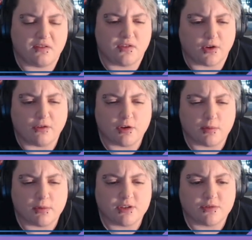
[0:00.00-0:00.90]
feel
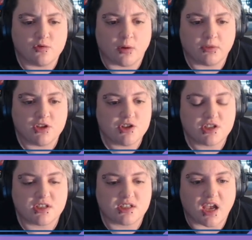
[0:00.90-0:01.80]
comfortable, but normally
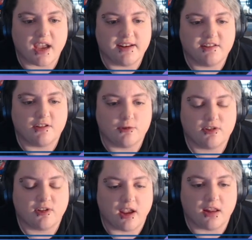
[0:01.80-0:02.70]
just decide to
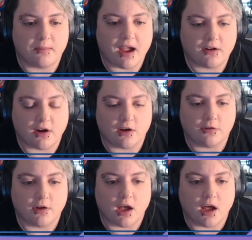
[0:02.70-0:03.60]
stay in the background,